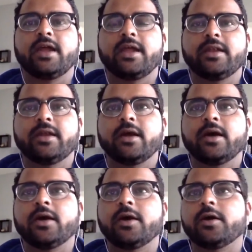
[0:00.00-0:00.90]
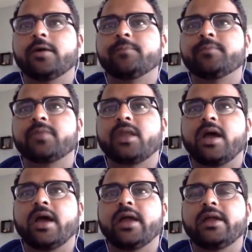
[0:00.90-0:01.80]
And
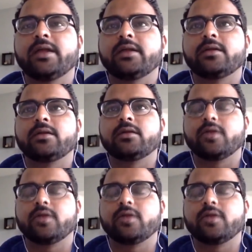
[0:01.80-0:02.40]
I